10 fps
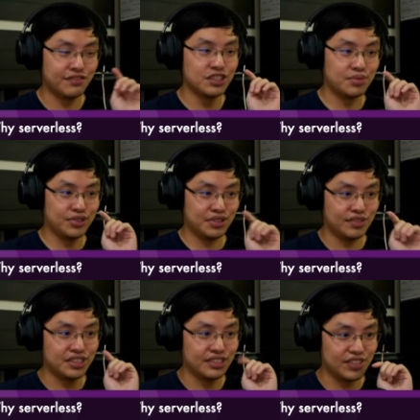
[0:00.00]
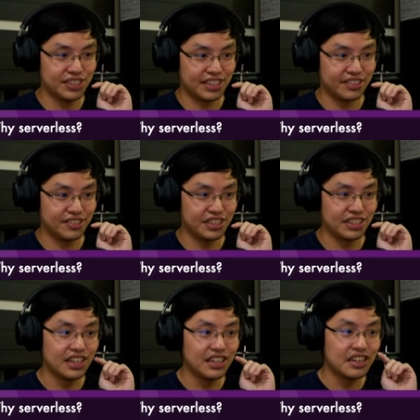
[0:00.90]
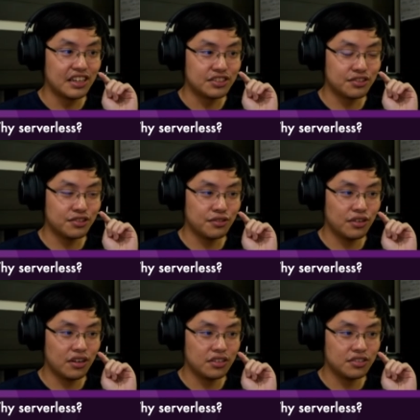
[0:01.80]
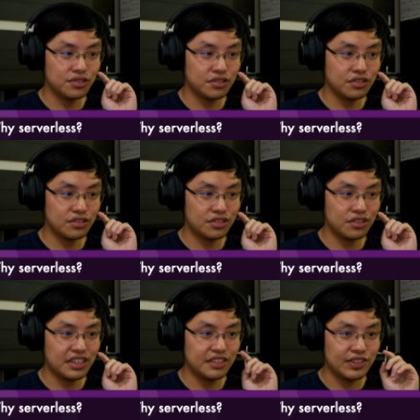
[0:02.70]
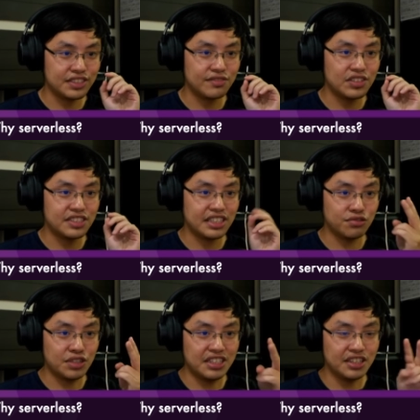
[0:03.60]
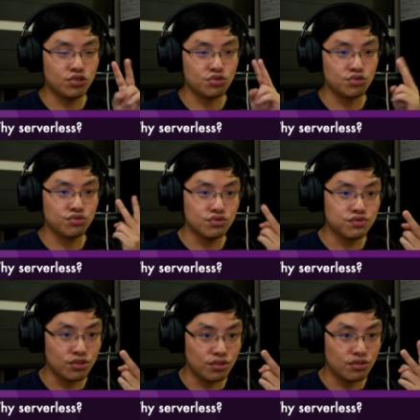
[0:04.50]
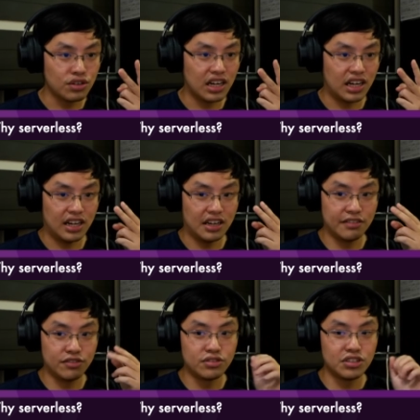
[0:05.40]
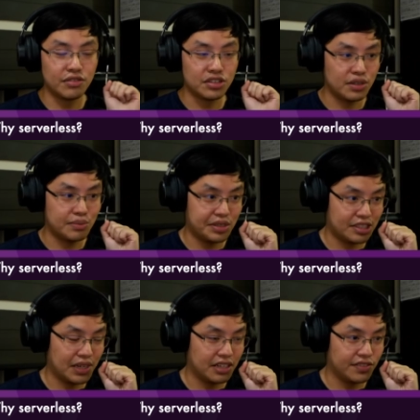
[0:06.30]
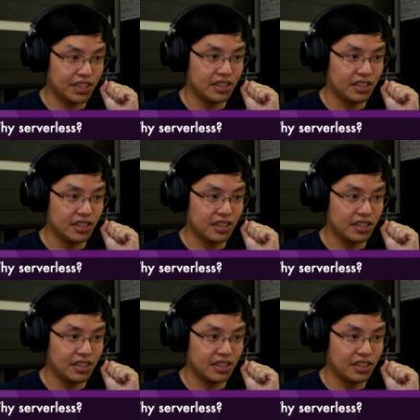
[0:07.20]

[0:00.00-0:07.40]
between different serverless technology. For serverless, that you either go to flow, if you really want to reap its benefit.